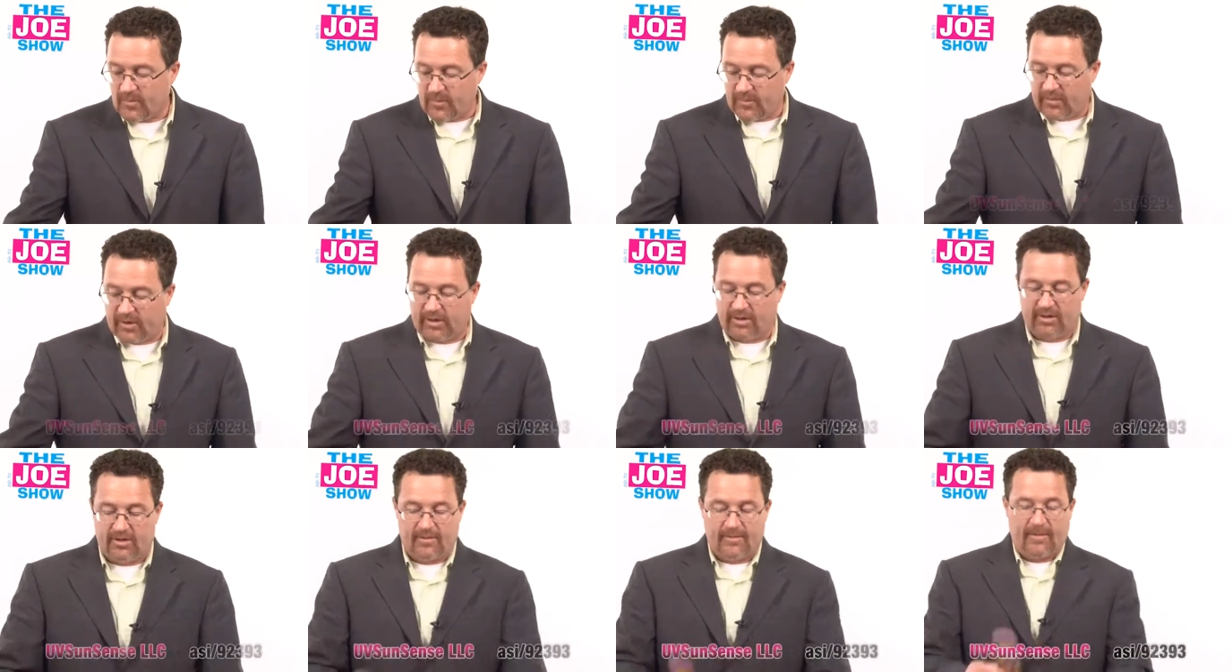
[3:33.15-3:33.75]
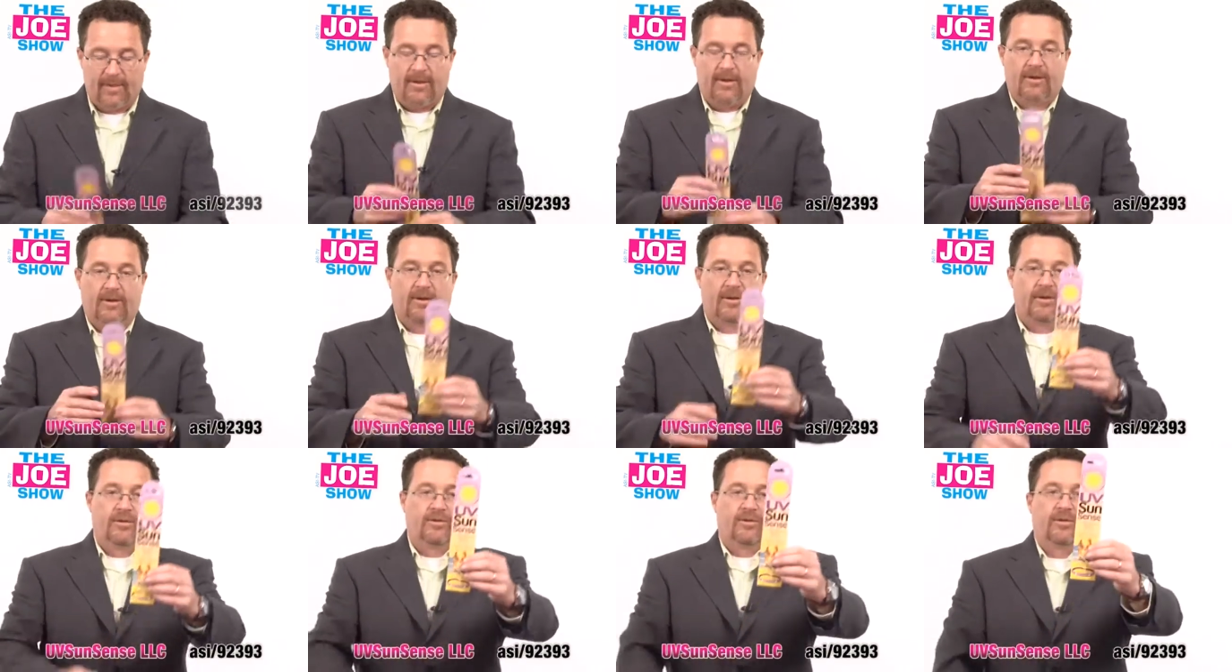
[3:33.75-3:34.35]
All right.
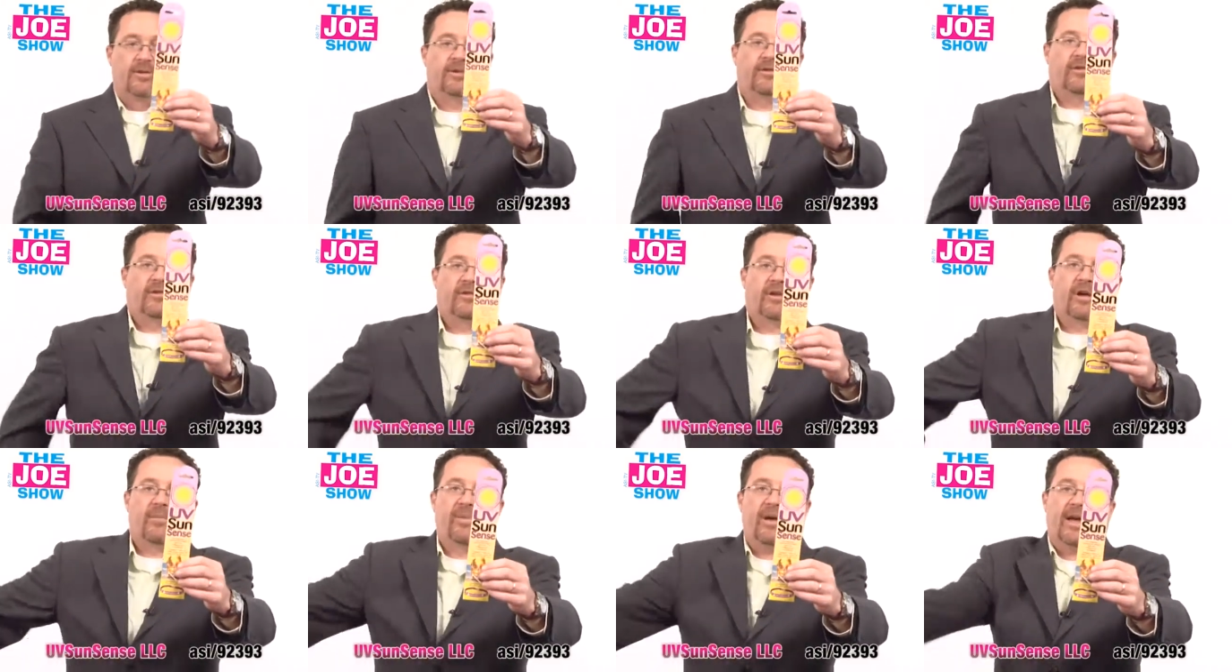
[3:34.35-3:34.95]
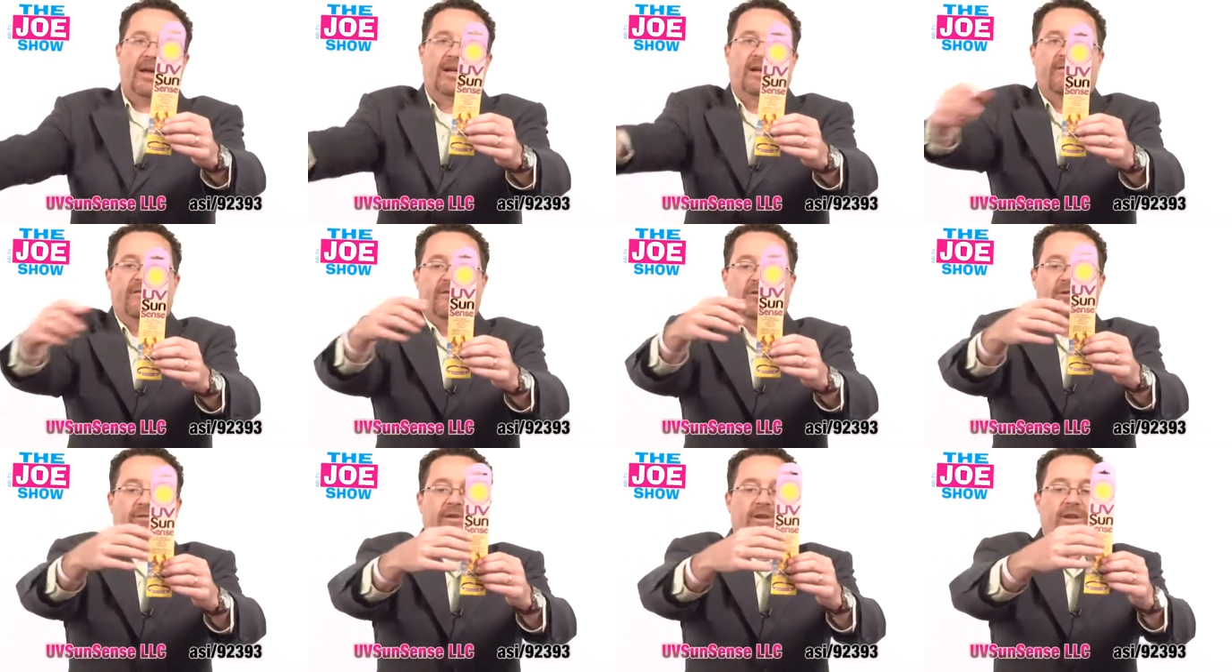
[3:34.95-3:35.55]
So this is a pack of
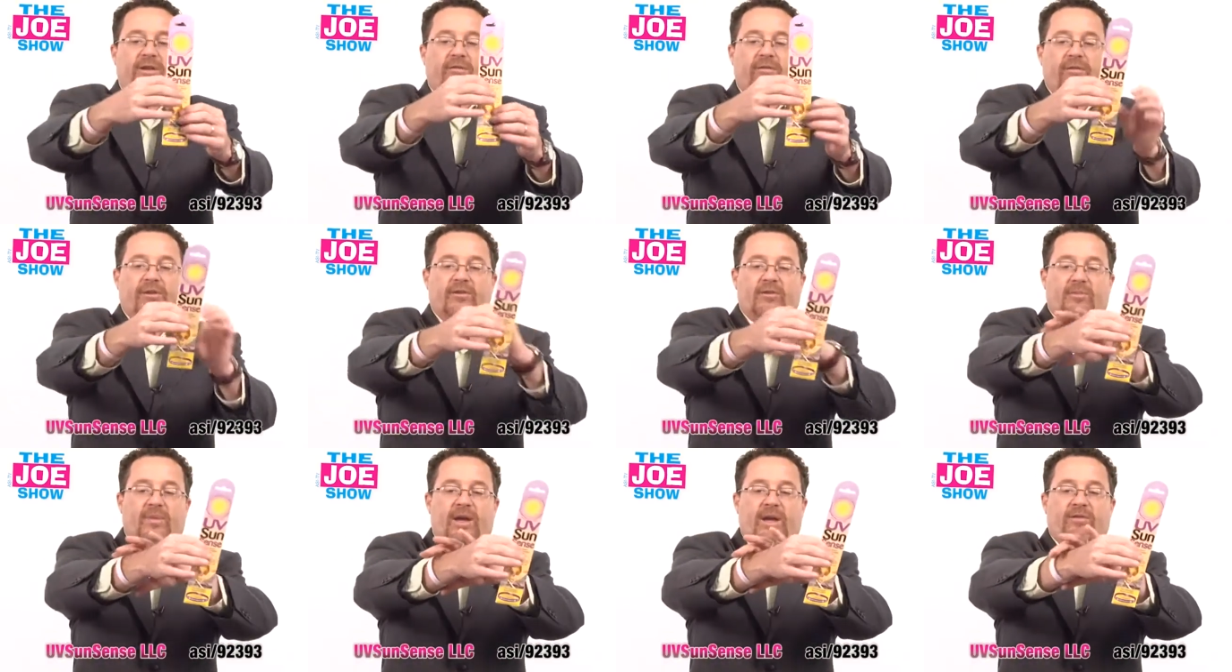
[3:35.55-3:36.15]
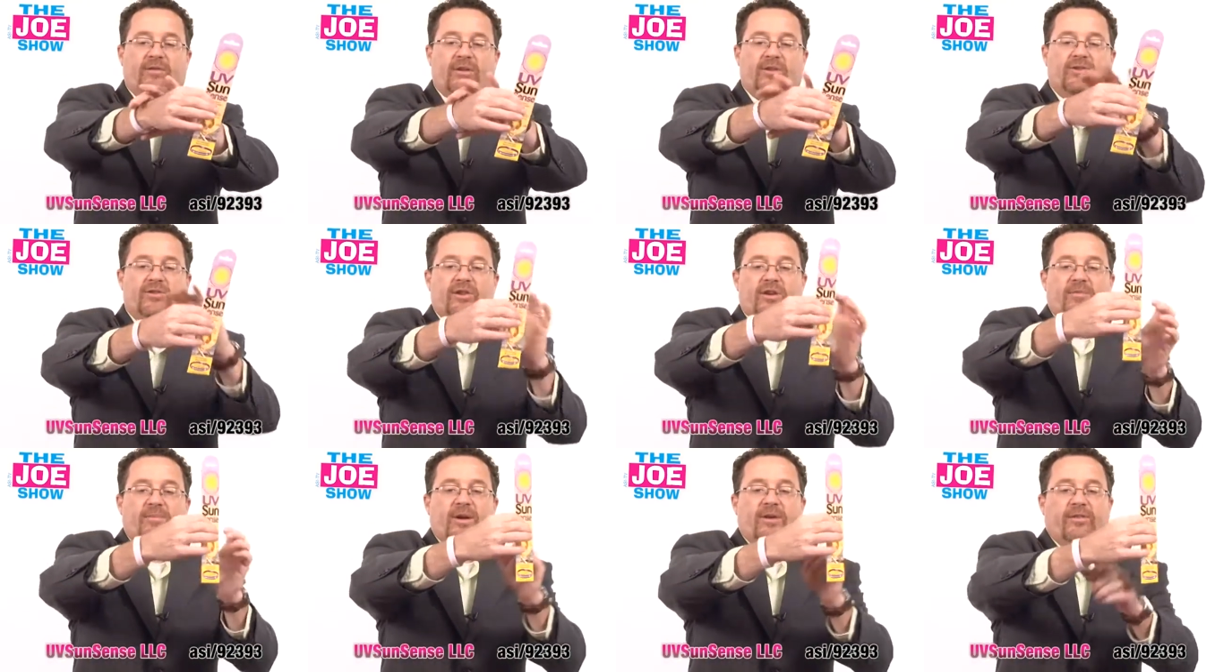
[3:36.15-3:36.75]
UV wristbands. I'm going to
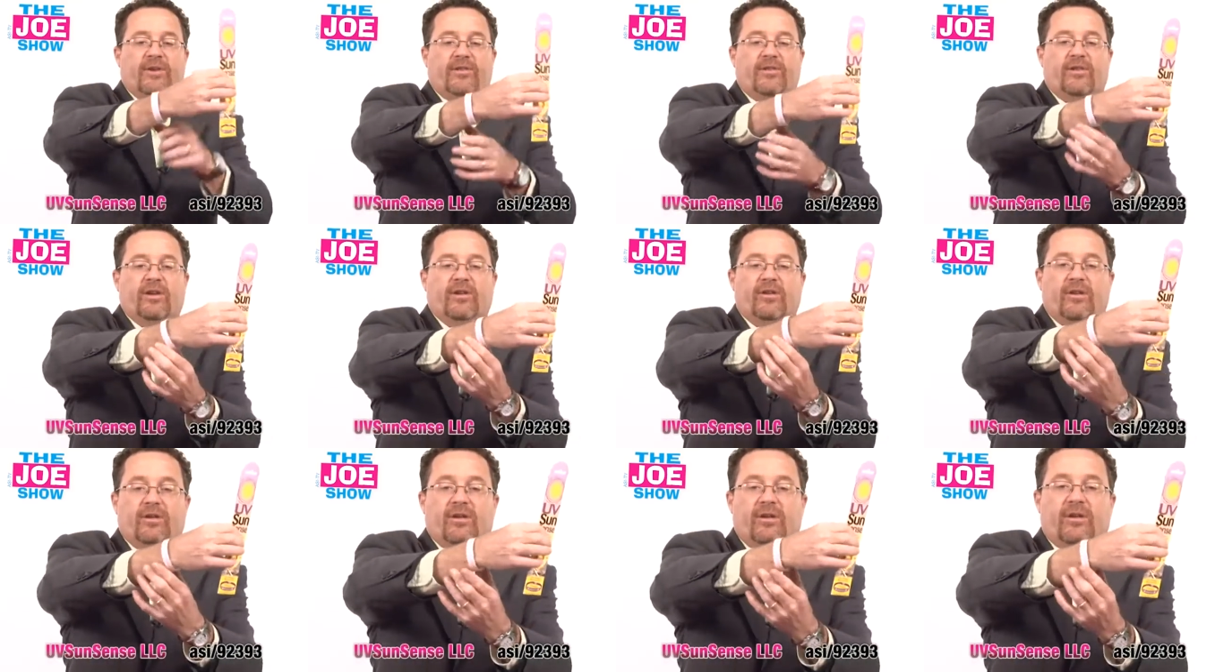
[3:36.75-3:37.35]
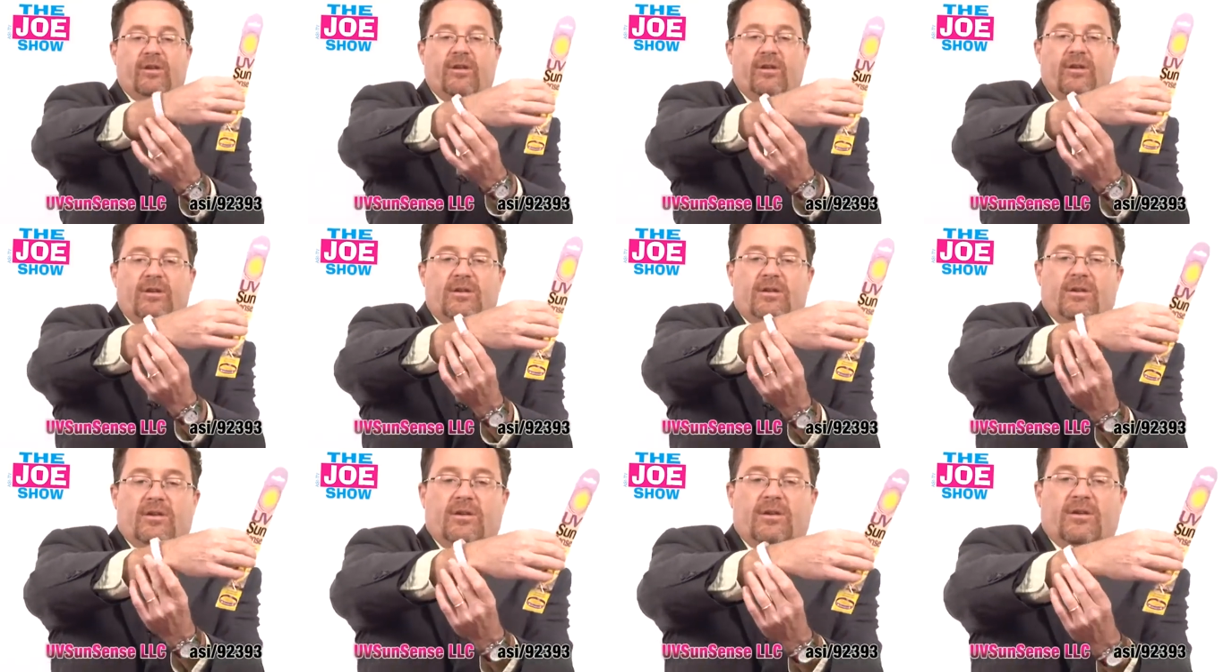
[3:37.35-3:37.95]
show you my wrist here.
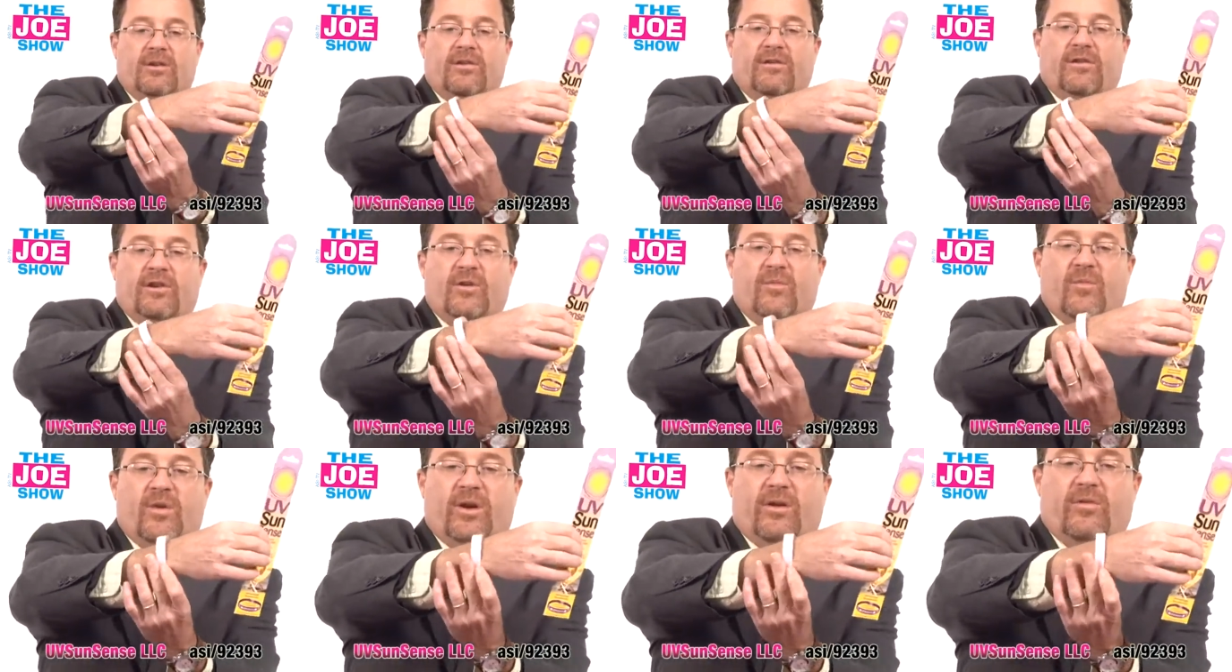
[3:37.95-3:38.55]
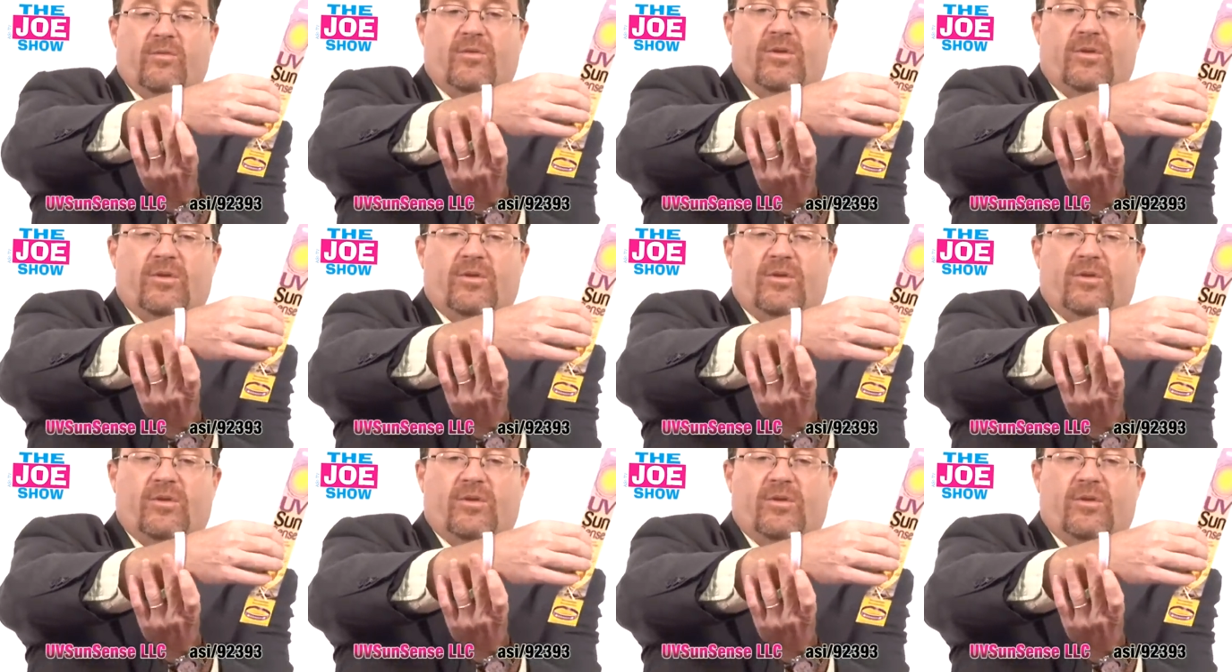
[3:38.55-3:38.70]
You see I'm wearing